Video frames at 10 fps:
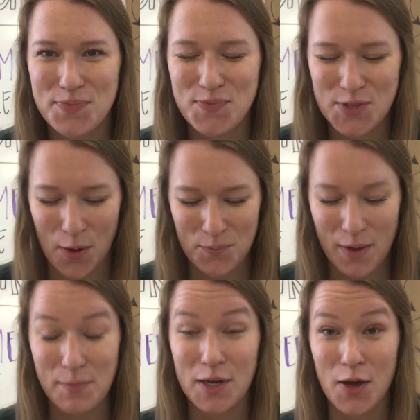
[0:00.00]
So
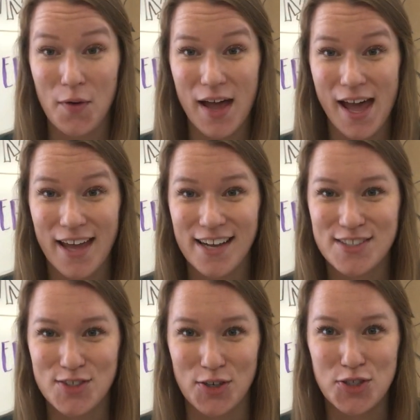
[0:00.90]
I'm going to go ahead and
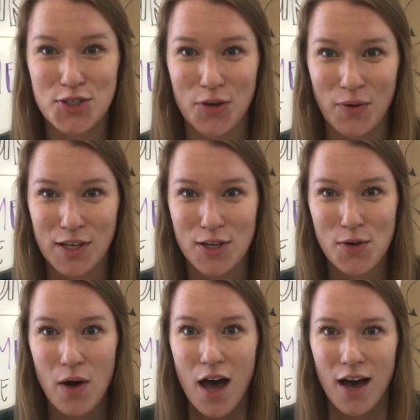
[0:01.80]
start showing you